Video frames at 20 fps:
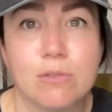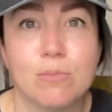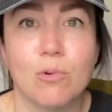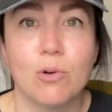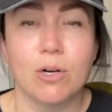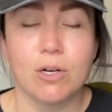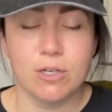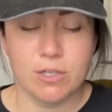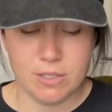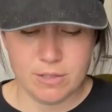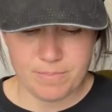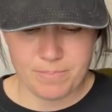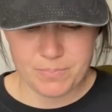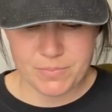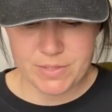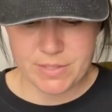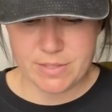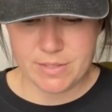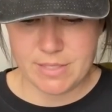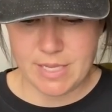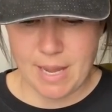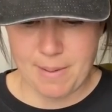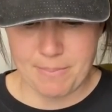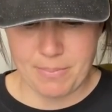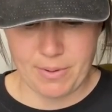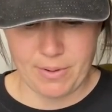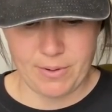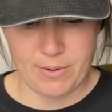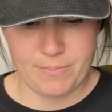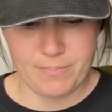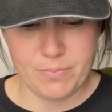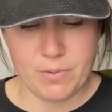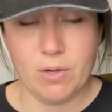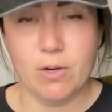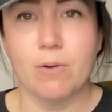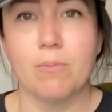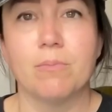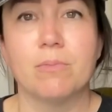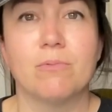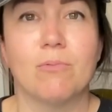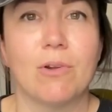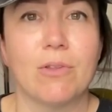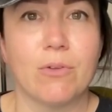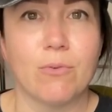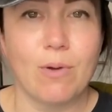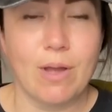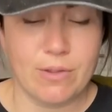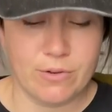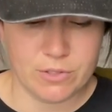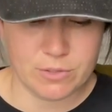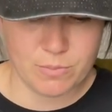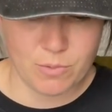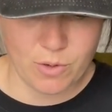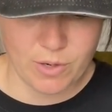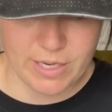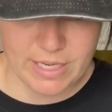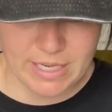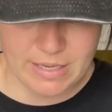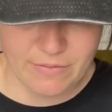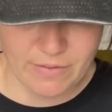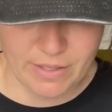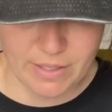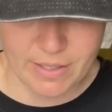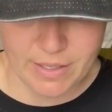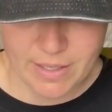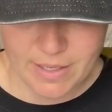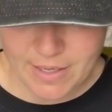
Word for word: more tempered or where the weather's more even.